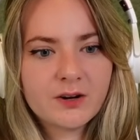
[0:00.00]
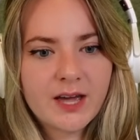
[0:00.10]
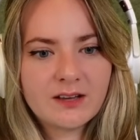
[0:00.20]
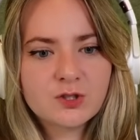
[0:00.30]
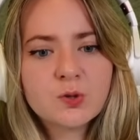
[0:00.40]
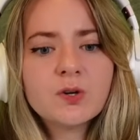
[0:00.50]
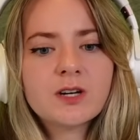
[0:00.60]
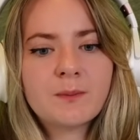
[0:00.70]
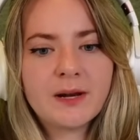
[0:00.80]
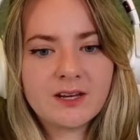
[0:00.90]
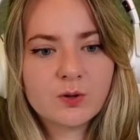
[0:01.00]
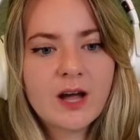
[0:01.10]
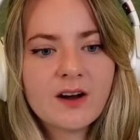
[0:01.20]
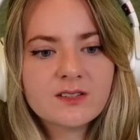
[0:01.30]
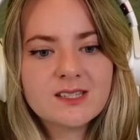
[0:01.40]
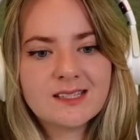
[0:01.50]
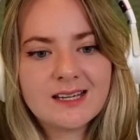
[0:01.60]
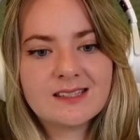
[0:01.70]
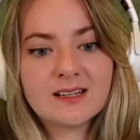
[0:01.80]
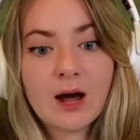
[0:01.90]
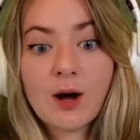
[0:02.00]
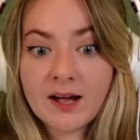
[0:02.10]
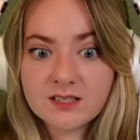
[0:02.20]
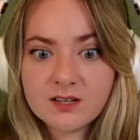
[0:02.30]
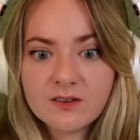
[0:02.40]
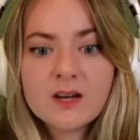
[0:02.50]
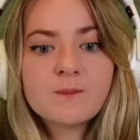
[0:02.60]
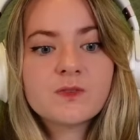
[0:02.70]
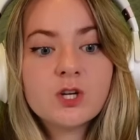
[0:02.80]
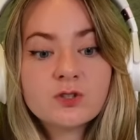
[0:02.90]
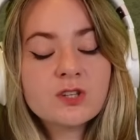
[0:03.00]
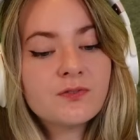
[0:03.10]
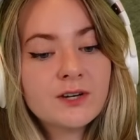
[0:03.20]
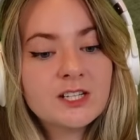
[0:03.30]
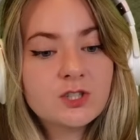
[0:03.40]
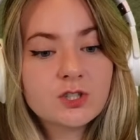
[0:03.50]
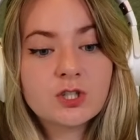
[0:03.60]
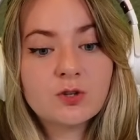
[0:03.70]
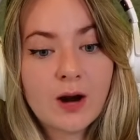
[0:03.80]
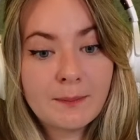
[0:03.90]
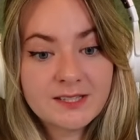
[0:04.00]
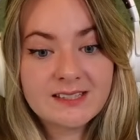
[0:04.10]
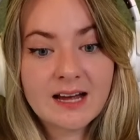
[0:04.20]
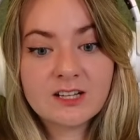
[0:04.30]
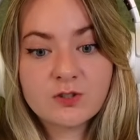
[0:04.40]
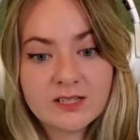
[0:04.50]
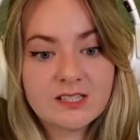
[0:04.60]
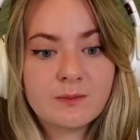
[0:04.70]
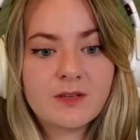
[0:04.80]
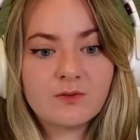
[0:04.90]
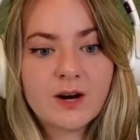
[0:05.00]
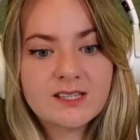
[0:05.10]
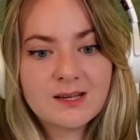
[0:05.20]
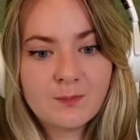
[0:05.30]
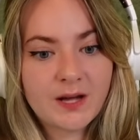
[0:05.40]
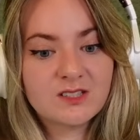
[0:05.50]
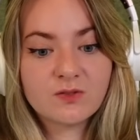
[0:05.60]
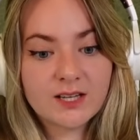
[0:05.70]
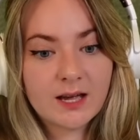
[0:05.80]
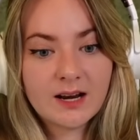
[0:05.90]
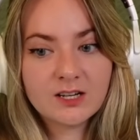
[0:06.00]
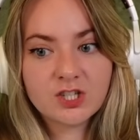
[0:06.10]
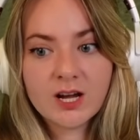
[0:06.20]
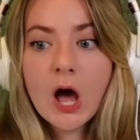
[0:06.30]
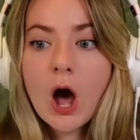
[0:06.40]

Okay, tutorial complete. Your character's needs are now active. Use the fridge to grab a snack and drink something. Rest in bed to regain energy.